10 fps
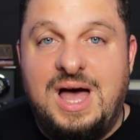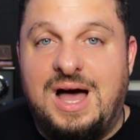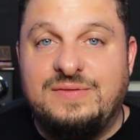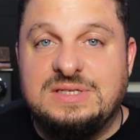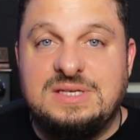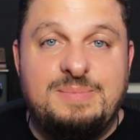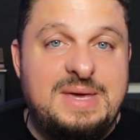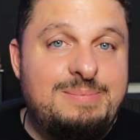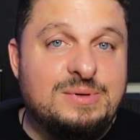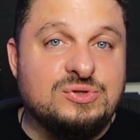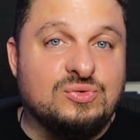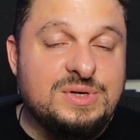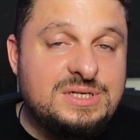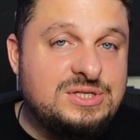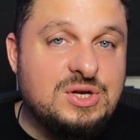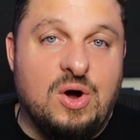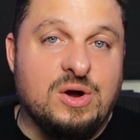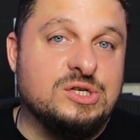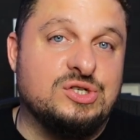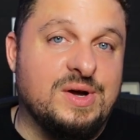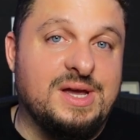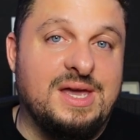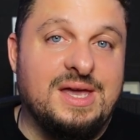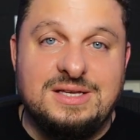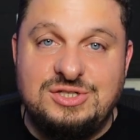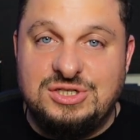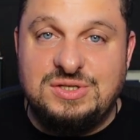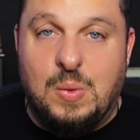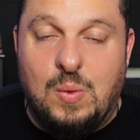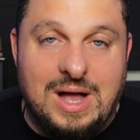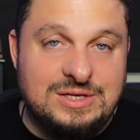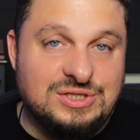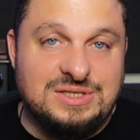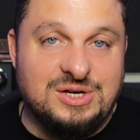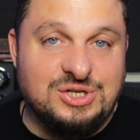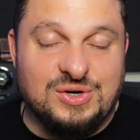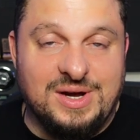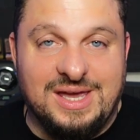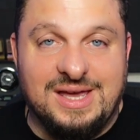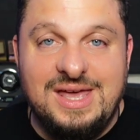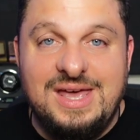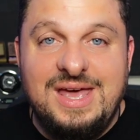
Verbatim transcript: Obviously, people's wrists aren't shrinking, it's just the watches that are shrinking,